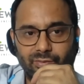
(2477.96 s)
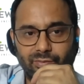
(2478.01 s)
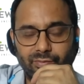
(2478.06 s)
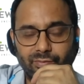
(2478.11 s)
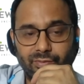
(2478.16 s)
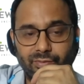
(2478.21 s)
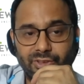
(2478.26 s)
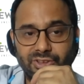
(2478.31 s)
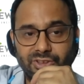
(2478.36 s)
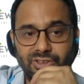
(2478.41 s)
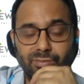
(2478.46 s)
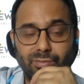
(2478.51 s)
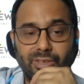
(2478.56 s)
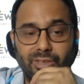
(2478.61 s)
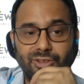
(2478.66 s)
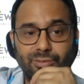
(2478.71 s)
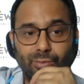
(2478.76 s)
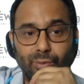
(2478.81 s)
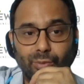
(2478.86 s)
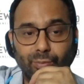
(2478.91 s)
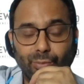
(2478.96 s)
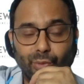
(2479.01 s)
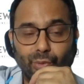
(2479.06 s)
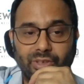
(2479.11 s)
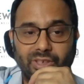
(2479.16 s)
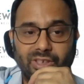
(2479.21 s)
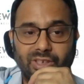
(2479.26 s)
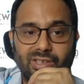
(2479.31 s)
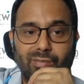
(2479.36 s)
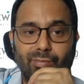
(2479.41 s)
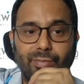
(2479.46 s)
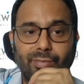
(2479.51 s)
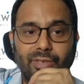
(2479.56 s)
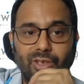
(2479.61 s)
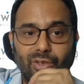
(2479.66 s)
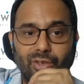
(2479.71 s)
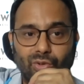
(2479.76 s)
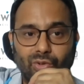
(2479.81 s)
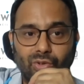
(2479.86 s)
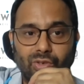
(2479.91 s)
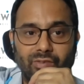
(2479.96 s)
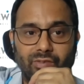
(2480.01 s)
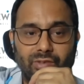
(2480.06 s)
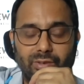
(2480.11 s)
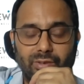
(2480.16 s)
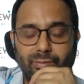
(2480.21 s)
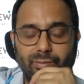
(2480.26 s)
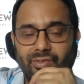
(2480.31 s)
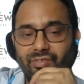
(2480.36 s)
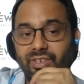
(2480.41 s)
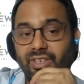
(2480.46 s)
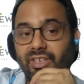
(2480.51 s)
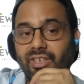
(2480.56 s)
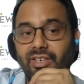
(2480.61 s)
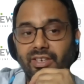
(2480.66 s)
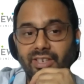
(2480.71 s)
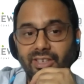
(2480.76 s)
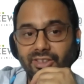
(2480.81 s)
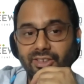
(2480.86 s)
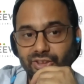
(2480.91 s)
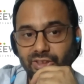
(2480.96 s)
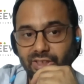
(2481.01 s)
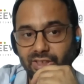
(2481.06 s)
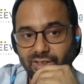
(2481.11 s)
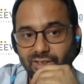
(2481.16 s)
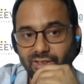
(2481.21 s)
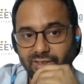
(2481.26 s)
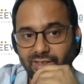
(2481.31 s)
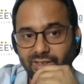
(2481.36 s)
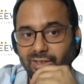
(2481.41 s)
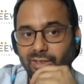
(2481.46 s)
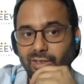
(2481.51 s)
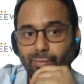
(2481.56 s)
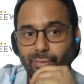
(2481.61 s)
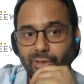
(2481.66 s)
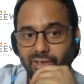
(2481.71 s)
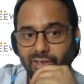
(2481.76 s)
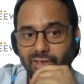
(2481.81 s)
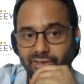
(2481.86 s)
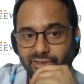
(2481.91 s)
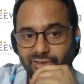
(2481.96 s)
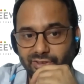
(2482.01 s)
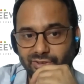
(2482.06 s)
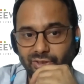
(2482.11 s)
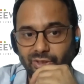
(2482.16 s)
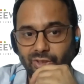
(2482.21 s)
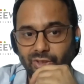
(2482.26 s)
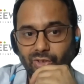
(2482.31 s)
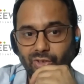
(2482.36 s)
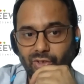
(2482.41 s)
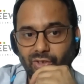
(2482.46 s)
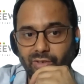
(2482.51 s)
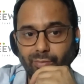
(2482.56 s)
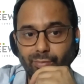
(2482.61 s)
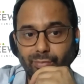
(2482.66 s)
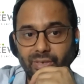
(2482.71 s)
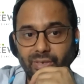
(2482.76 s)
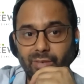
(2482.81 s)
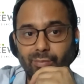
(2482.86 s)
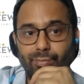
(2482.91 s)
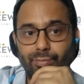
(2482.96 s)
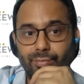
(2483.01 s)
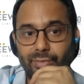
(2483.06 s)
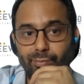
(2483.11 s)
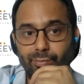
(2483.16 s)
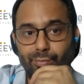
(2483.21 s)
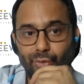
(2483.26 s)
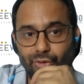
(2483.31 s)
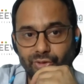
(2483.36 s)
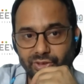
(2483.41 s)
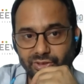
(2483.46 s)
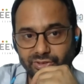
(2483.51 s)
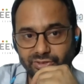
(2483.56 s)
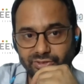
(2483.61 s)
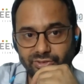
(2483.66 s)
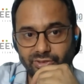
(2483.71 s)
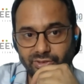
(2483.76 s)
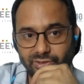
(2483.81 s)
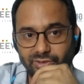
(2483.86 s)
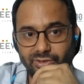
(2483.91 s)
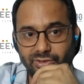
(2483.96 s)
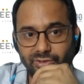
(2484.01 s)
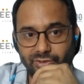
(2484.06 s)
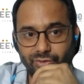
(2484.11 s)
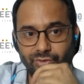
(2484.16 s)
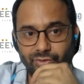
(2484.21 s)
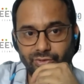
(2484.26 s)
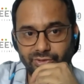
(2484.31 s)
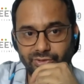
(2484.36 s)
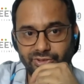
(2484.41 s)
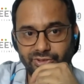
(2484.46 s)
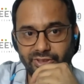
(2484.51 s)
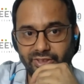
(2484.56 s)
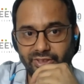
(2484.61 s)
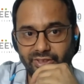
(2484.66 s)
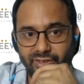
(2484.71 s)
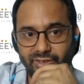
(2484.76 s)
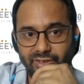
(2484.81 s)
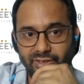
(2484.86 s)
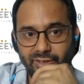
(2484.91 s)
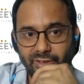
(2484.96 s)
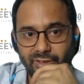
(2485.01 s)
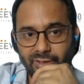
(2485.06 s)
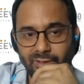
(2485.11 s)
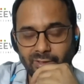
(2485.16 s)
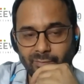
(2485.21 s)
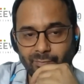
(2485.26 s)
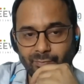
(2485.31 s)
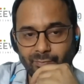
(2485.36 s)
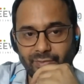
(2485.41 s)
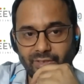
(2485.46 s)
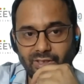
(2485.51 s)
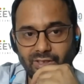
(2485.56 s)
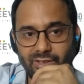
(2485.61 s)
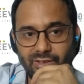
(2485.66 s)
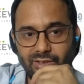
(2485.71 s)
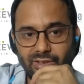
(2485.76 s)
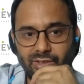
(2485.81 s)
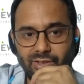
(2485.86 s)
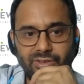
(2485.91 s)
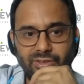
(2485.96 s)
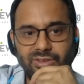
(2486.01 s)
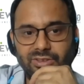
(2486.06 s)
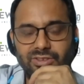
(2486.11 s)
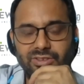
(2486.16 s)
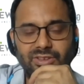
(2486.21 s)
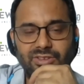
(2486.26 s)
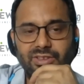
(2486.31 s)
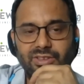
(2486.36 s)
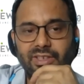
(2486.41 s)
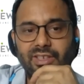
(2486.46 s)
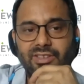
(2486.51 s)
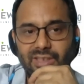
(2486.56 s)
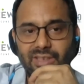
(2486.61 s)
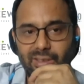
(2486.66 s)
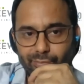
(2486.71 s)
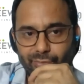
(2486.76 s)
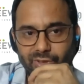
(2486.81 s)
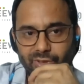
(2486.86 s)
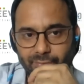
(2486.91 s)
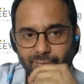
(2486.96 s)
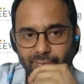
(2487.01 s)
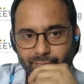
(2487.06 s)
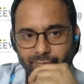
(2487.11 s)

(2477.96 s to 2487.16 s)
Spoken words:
which is much more muted compared to the conflict between India and China and then Bangladesh on Brahmaputra's sharing. Now this is just an example.